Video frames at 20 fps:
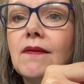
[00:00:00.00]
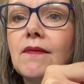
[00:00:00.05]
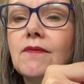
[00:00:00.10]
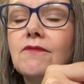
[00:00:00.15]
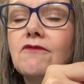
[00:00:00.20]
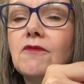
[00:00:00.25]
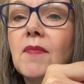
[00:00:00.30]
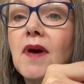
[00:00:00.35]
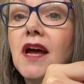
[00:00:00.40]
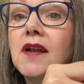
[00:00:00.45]

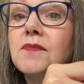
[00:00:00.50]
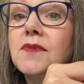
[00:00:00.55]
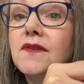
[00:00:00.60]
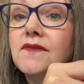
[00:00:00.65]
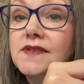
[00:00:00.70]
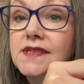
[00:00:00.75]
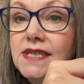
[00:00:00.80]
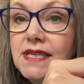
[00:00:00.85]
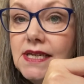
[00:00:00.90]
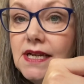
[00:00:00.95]
remind me of
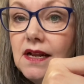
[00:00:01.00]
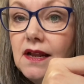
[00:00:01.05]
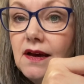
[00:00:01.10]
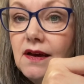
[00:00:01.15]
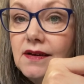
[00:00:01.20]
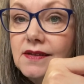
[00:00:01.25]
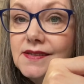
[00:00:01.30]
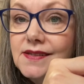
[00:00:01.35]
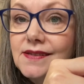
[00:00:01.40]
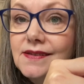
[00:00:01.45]
sea
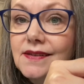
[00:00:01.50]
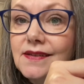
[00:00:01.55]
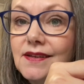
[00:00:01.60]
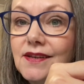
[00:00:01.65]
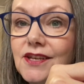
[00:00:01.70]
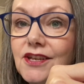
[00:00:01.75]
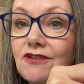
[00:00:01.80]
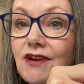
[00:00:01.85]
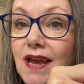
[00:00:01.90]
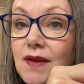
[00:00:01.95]
glass that
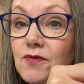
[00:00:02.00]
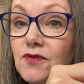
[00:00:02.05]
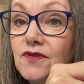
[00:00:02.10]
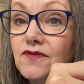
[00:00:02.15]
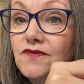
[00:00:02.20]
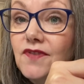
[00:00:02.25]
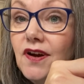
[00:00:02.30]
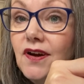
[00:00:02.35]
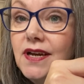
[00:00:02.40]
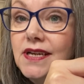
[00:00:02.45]
you're able to
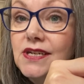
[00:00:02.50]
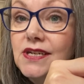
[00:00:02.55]
find